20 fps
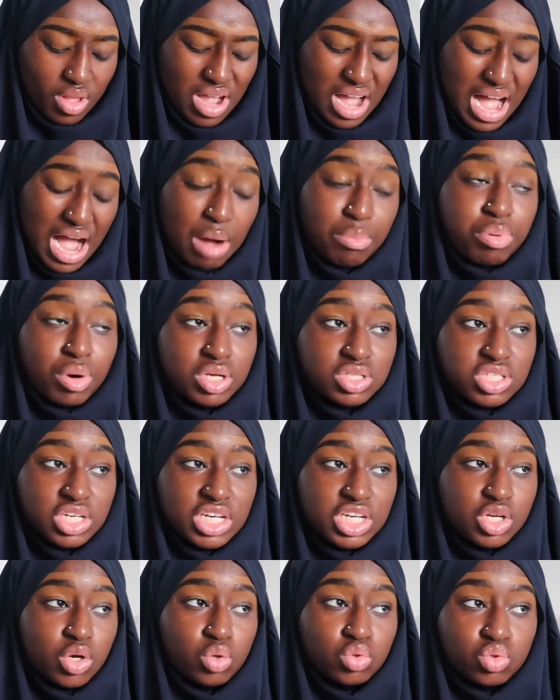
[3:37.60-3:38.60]
I
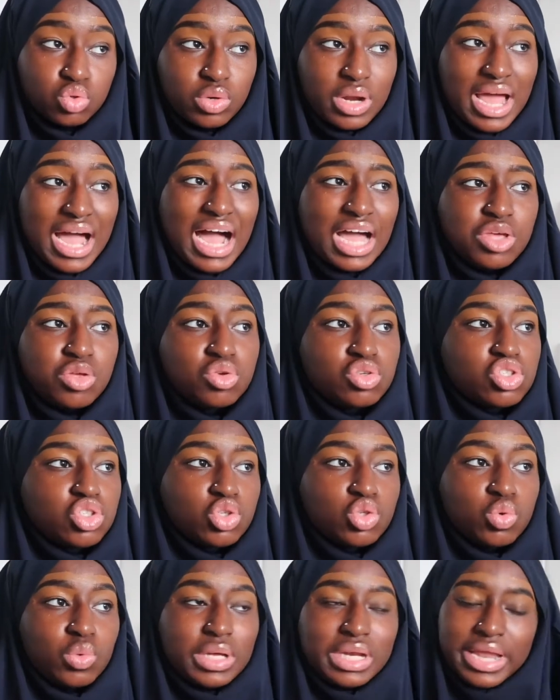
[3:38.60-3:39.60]
personally don't do that. I used to
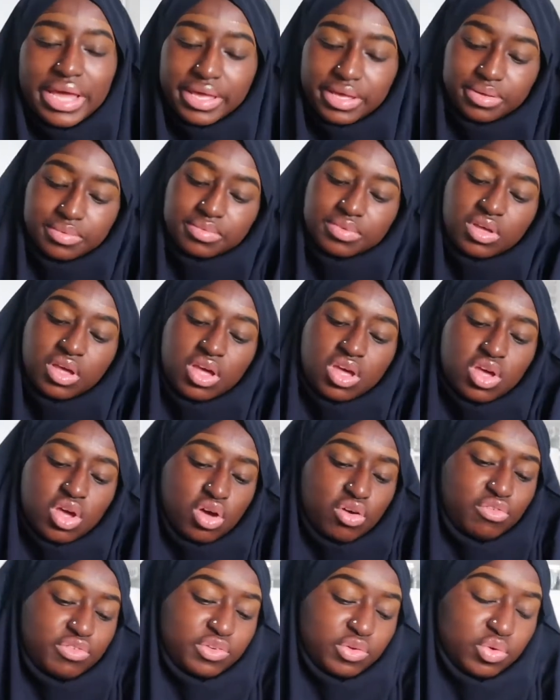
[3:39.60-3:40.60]
do it like
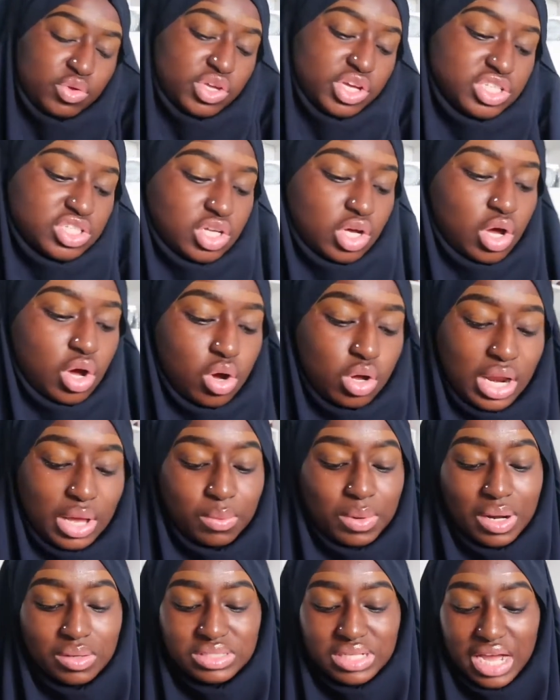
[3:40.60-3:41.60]
few years ago like
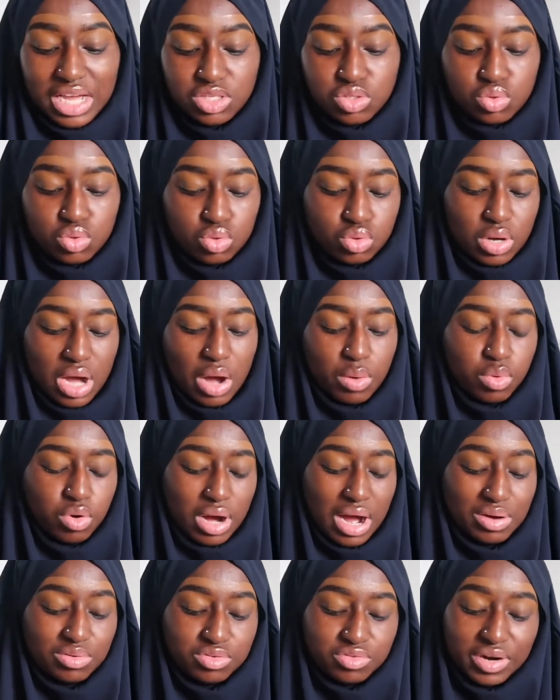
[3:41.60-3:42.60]
when i was in high school i will
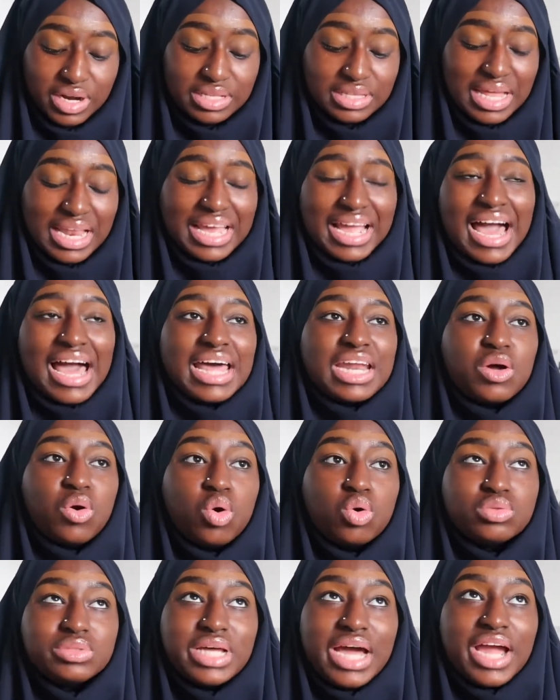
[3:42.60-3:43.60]
i will write like i had a
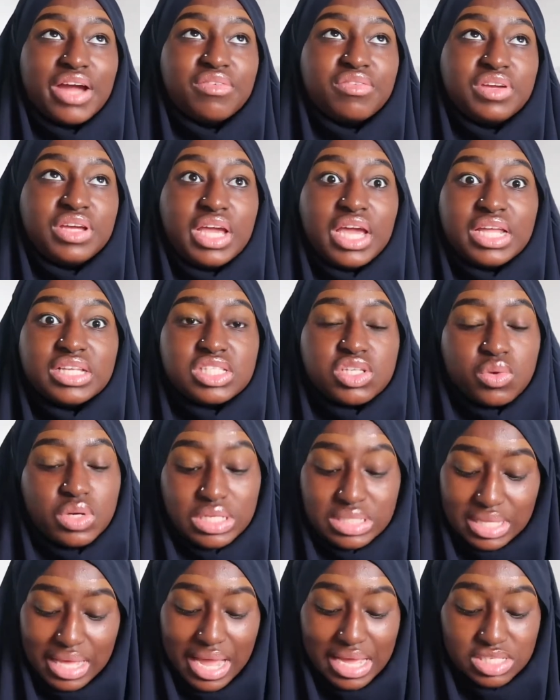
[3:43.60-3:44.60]
whole diary and to
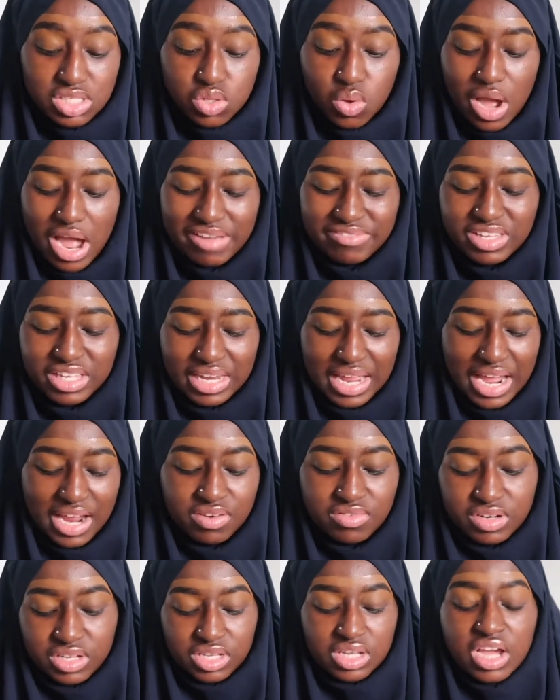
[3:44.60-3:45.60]
this day i still have the
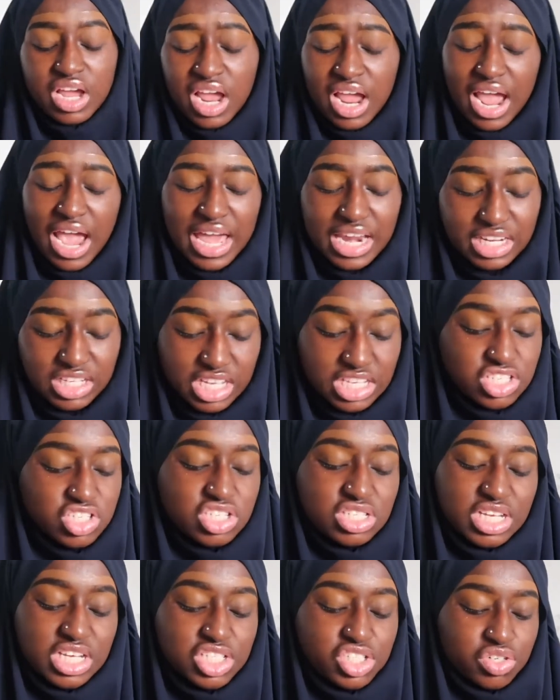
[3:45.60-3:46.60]
diary and it, it's
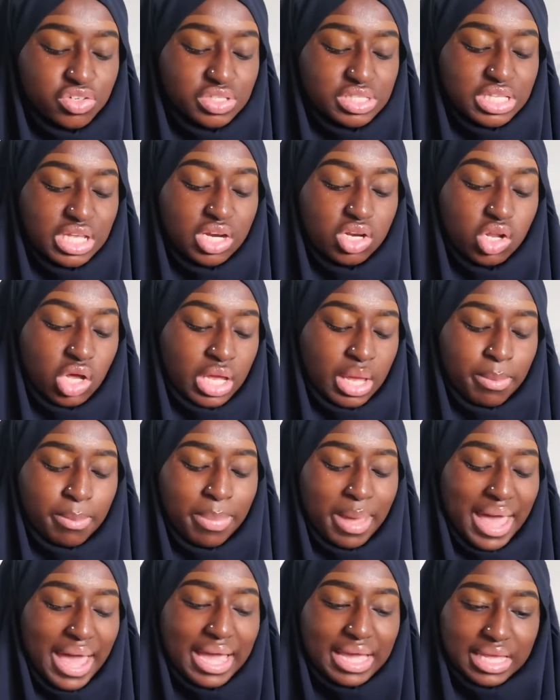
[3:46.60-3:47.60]
just interesting looking
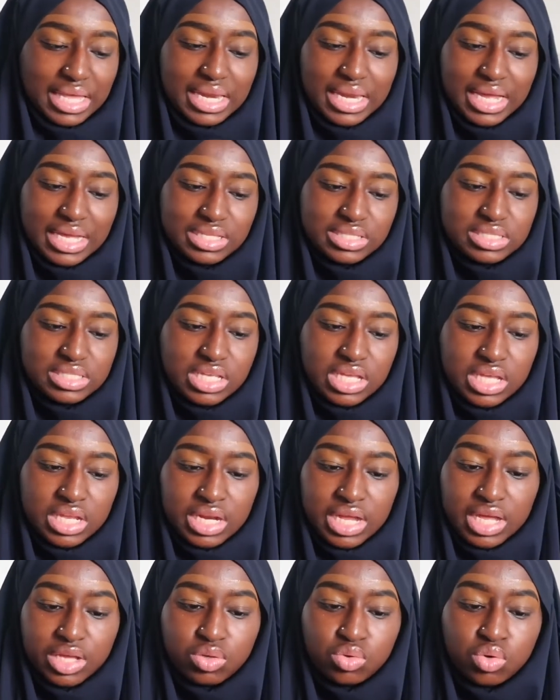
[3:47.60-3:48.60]
back and like seeing
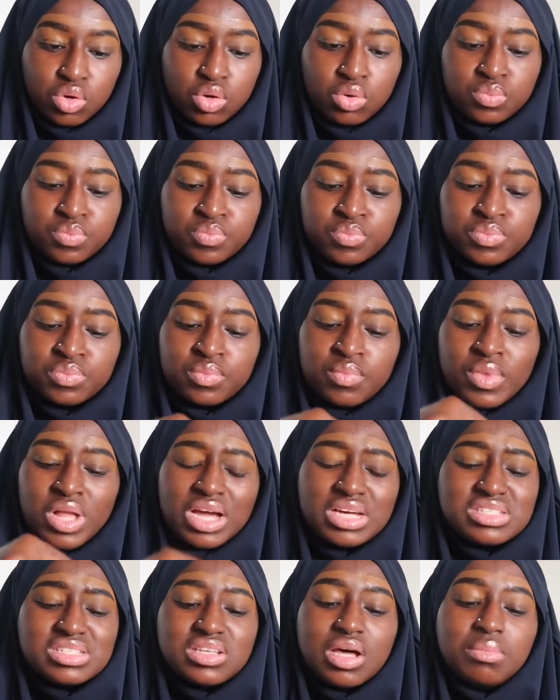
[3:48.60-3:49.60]
like you know
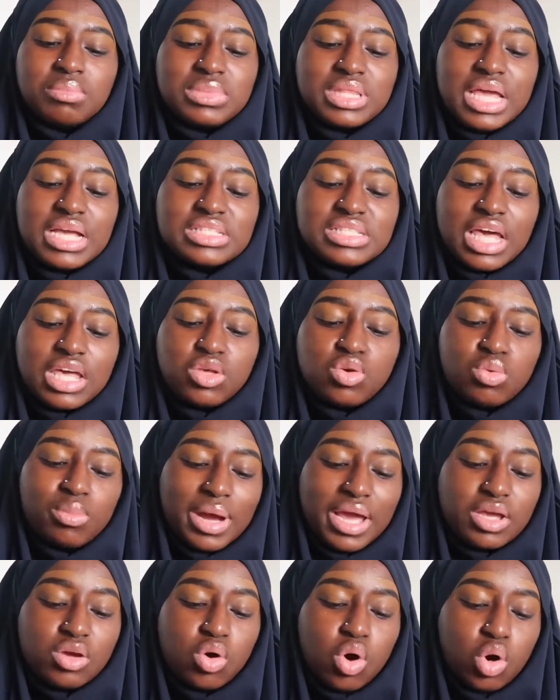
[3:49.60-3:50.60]
because some things that like, you
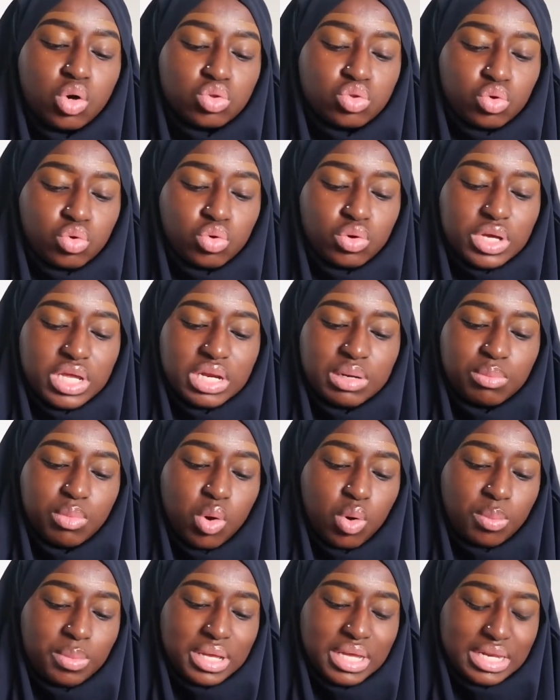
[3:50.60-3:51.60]
might go through in a
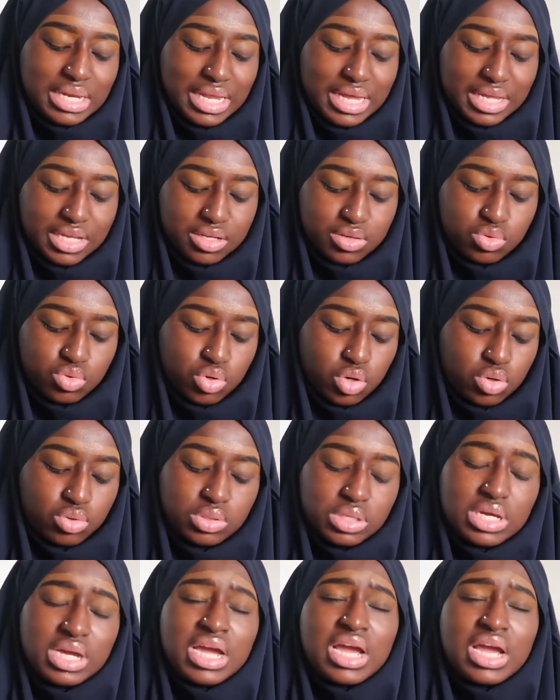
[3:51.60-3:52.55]
moment like you know